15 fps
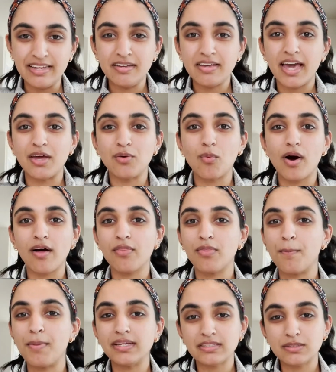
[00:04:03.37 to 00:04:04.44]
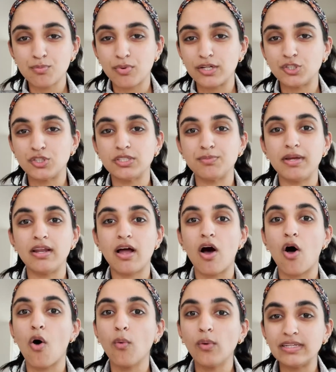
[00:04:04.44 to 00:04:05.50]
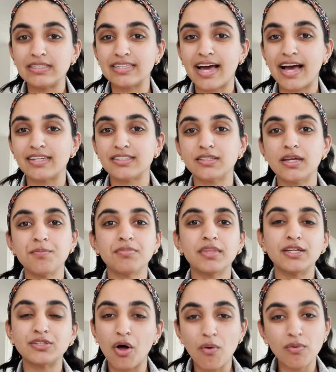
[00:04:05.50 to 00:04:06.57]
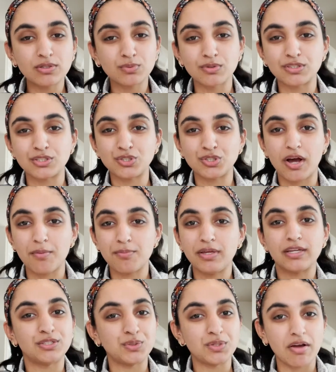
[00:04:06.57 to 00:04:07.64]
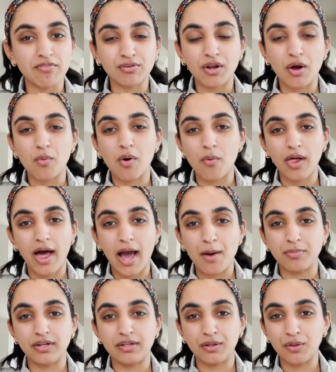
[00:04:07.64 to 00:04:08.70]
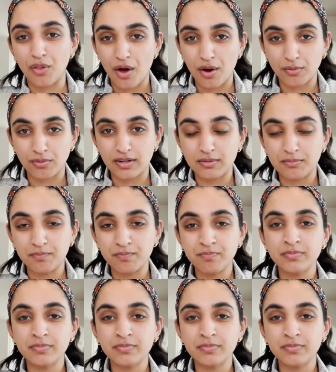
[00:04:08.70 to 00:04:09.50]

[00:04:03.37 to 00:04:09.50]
And while the best impressions may not always last, it's always worth a shot, because you never know what will happen in the long run.